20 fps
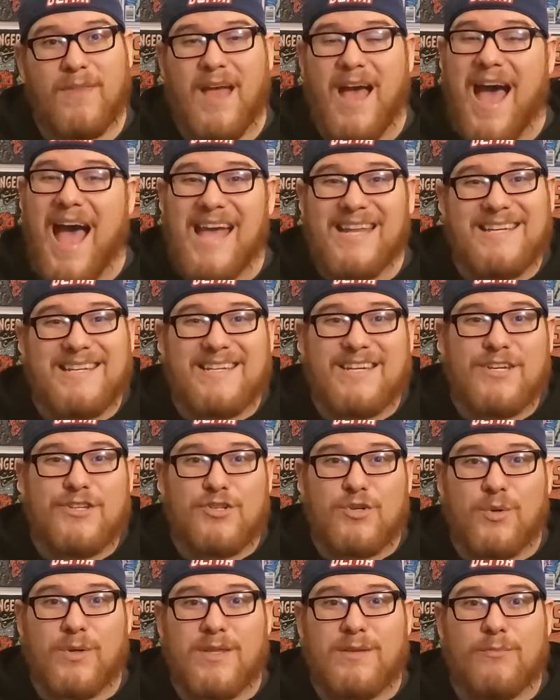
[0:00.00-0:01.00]
I didn't
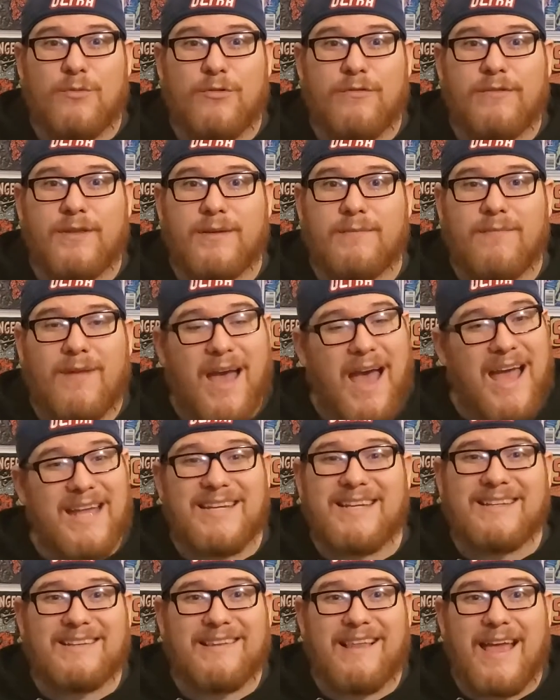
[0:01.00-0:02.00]
enjoy the movie. I
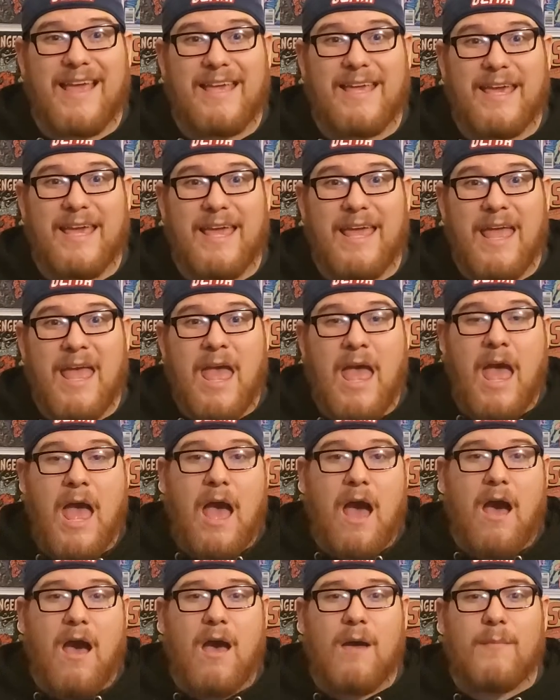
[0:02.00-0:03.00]
didn't like it.
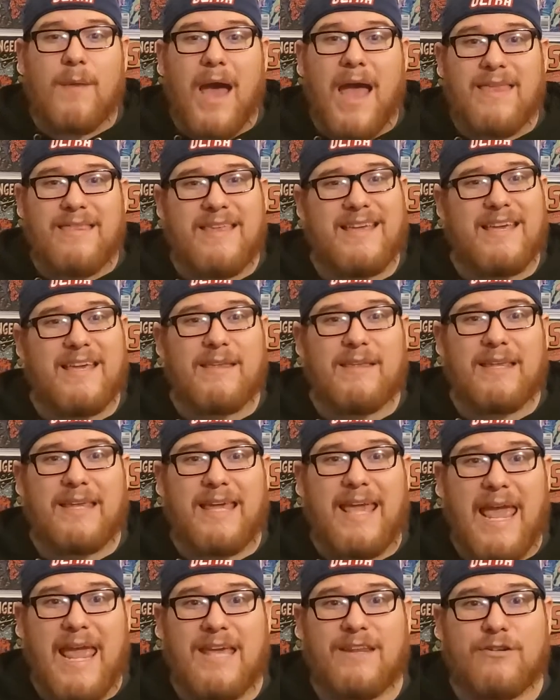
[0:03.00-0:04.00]
I think it
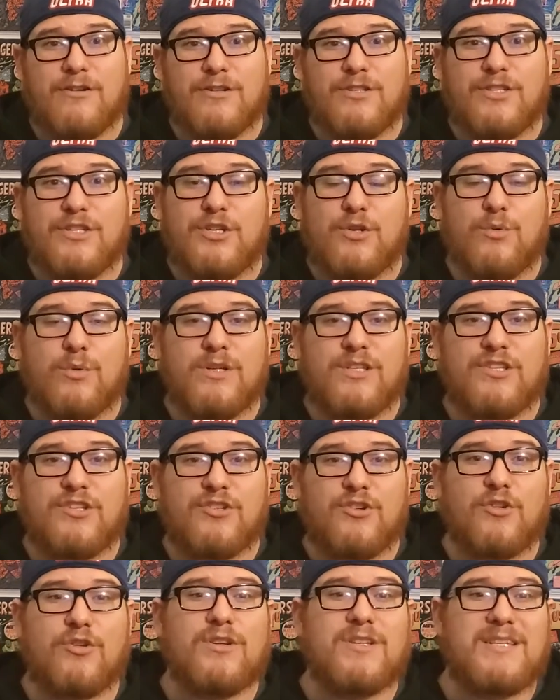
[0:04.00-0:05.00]
caters to a
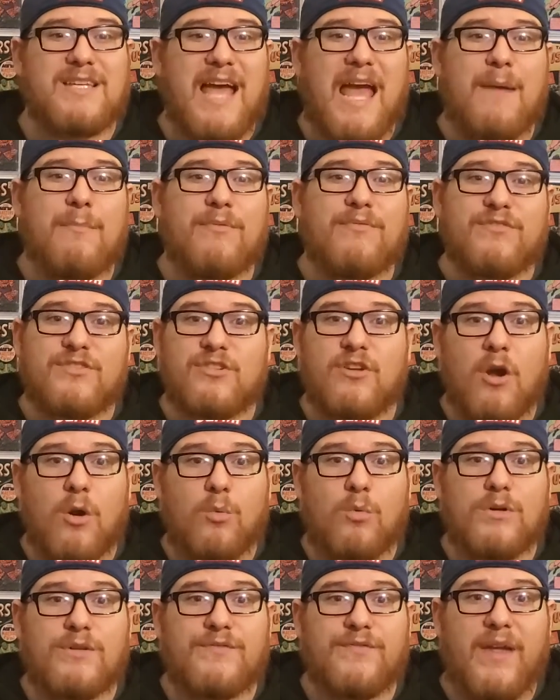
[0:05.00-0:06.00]
certain type of Star
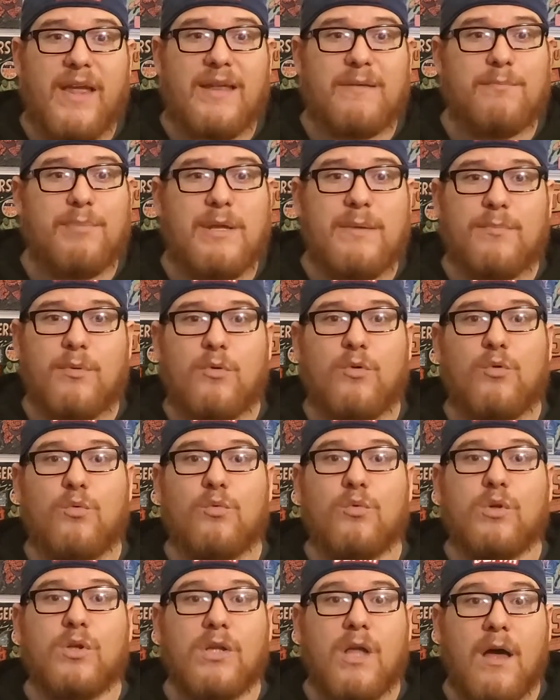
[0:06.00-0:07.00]
Wars fan, people
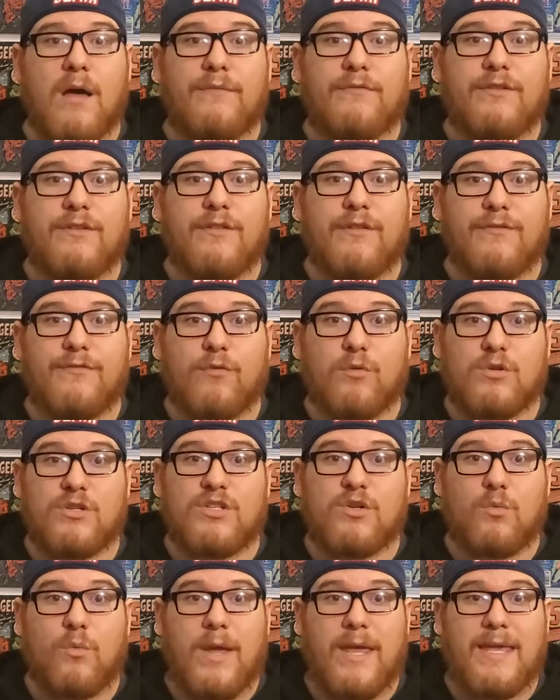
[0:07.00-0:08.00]
who loved The Force
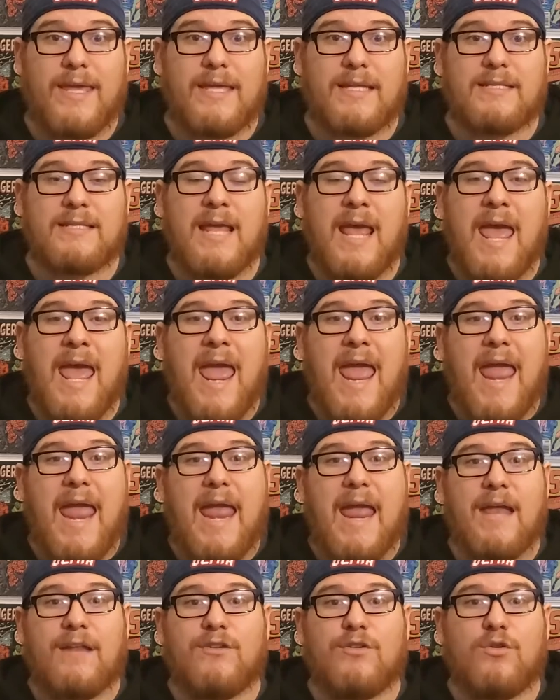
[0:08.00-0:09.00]
Awakens
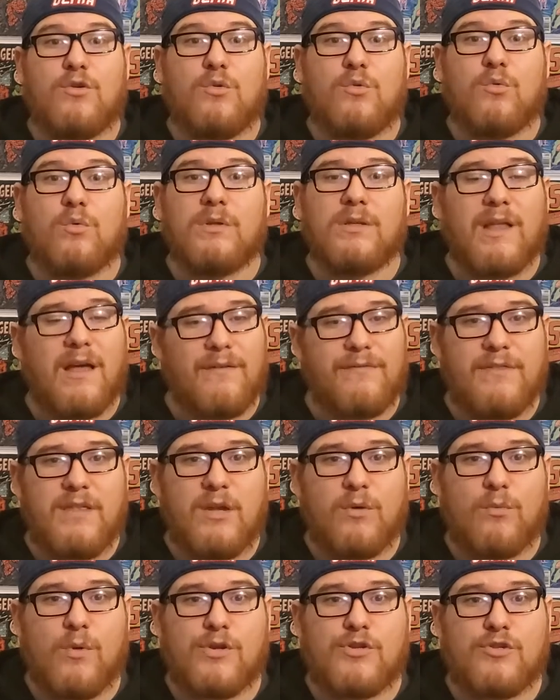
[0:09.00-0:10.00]
and who loved the
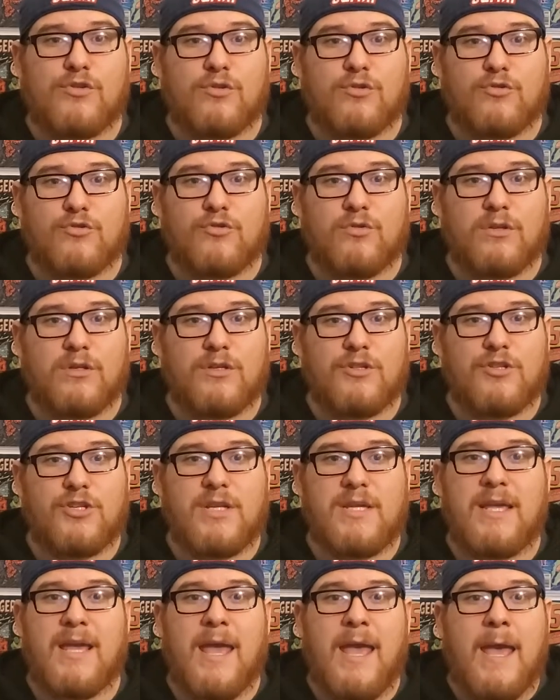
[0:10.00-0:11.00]
original
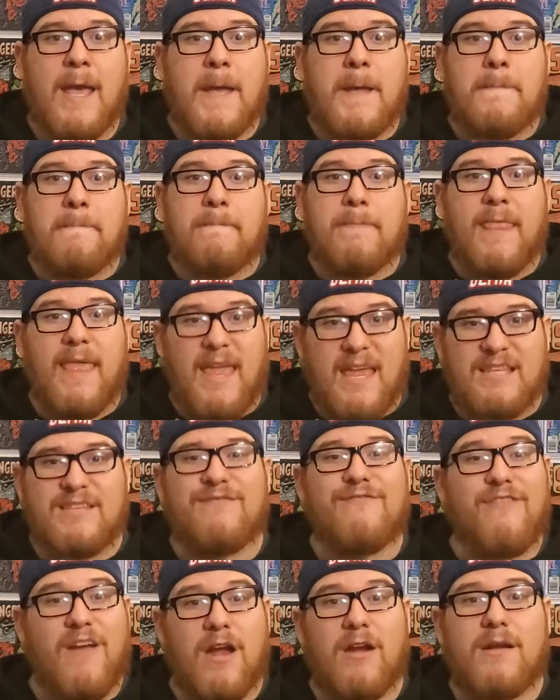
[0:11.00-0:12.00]
trilogy. It's
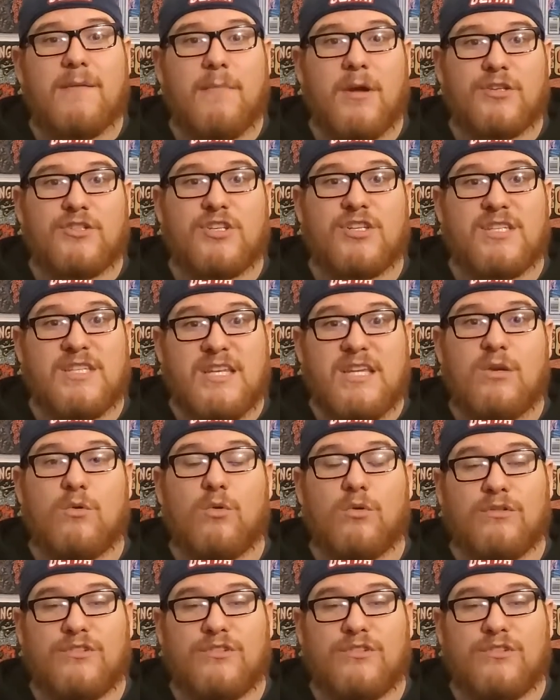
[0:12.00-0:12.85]
very much a sequel